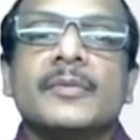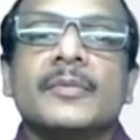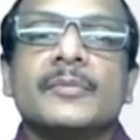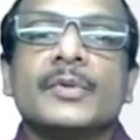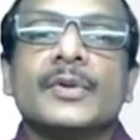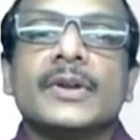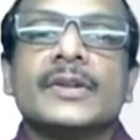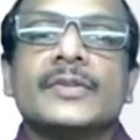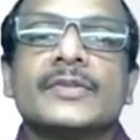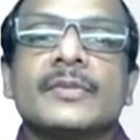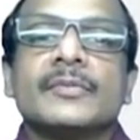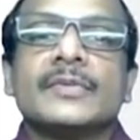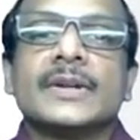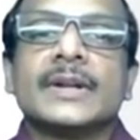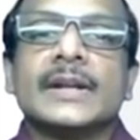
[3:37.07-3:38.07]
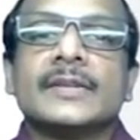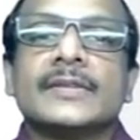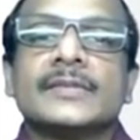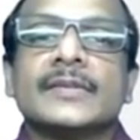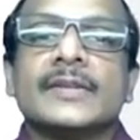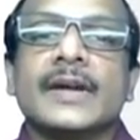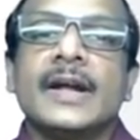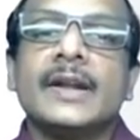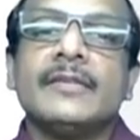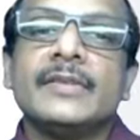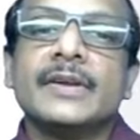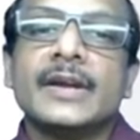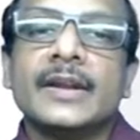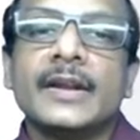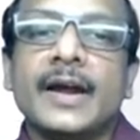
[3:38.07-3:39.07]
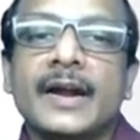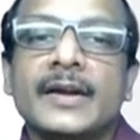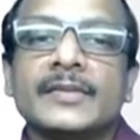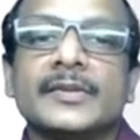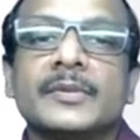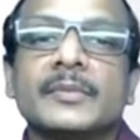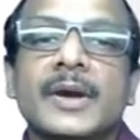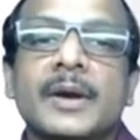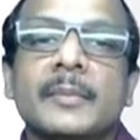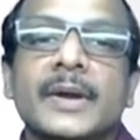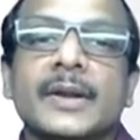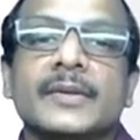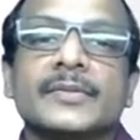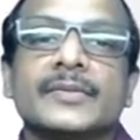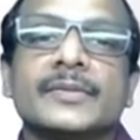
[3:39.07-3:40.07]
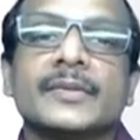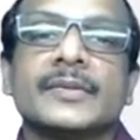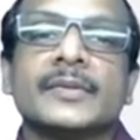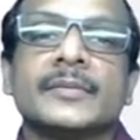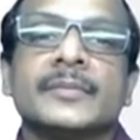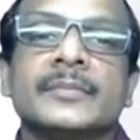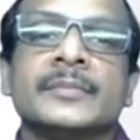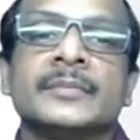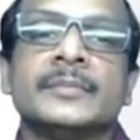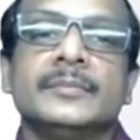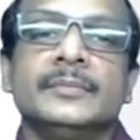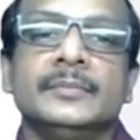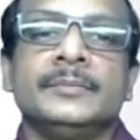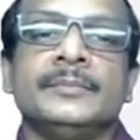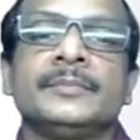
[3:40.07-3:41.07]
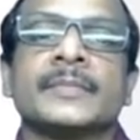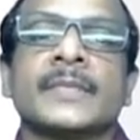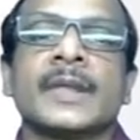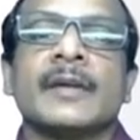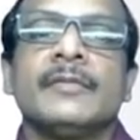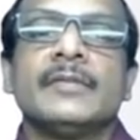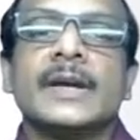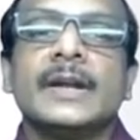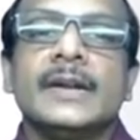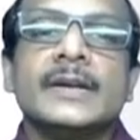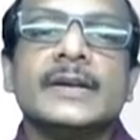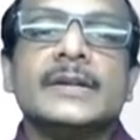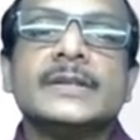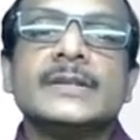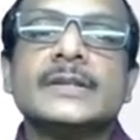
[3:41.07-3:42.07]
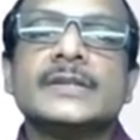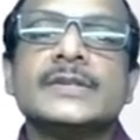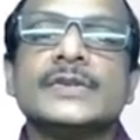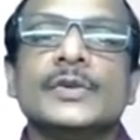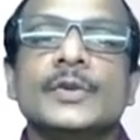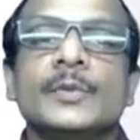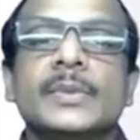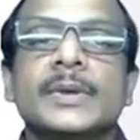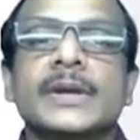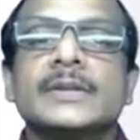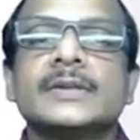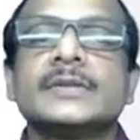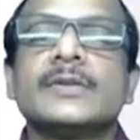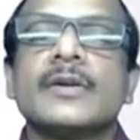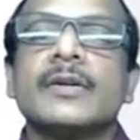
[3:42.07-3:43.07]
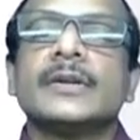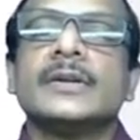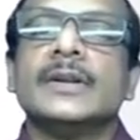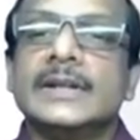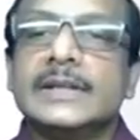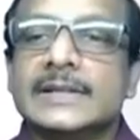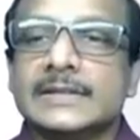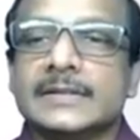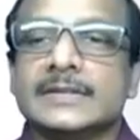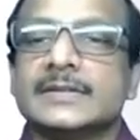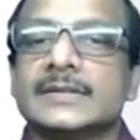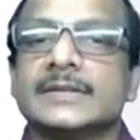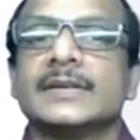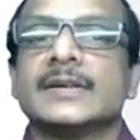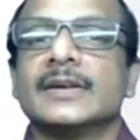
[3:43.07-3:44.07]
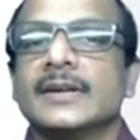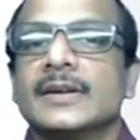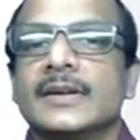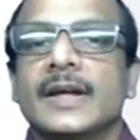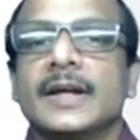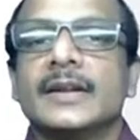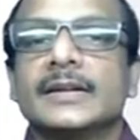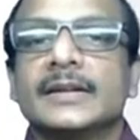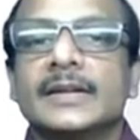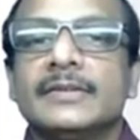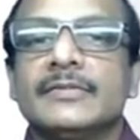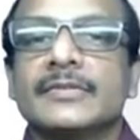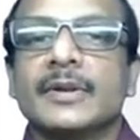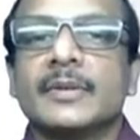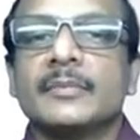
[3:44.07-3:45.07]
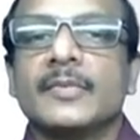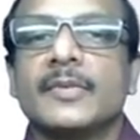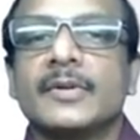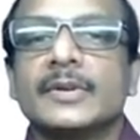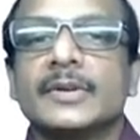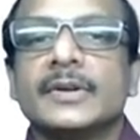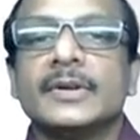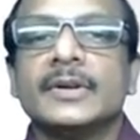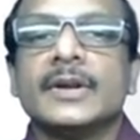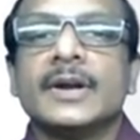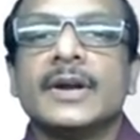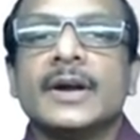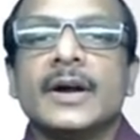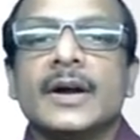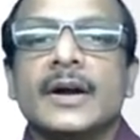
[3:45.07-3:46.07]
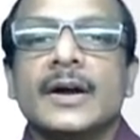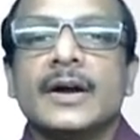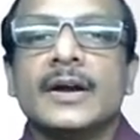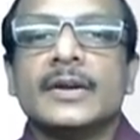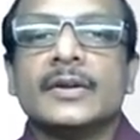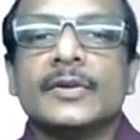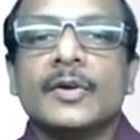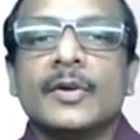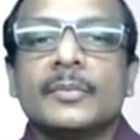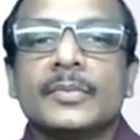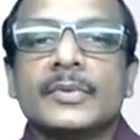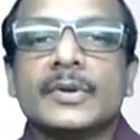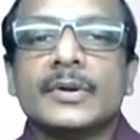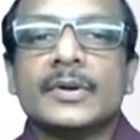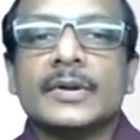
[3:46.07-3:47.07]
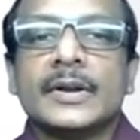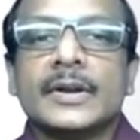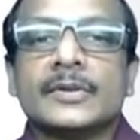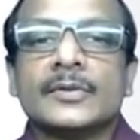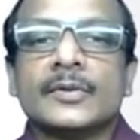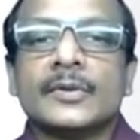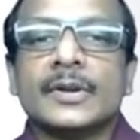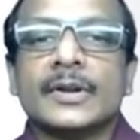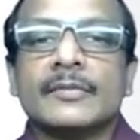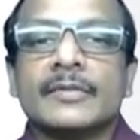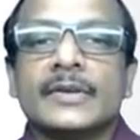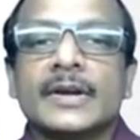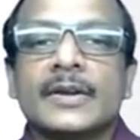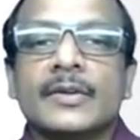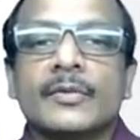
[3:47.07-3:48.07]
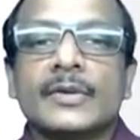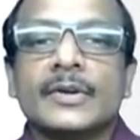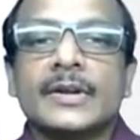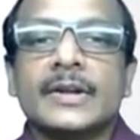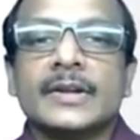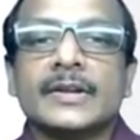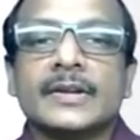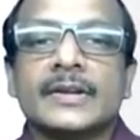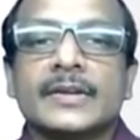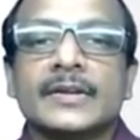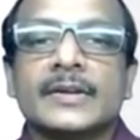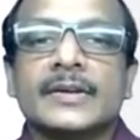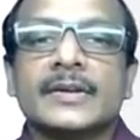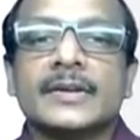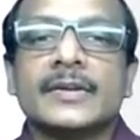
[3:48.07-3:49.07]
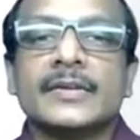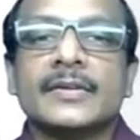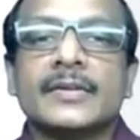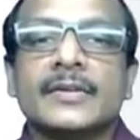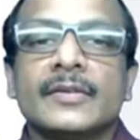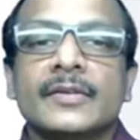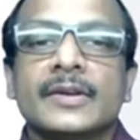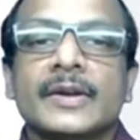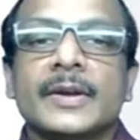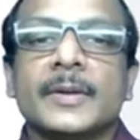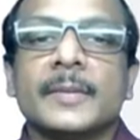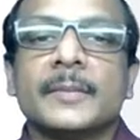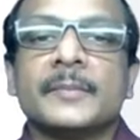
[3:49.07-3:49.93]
put it somewhere else, and we can add some comments. We can edit it, duplicate it, or delete it directly from on the top right corner. We can rotate it. Okay,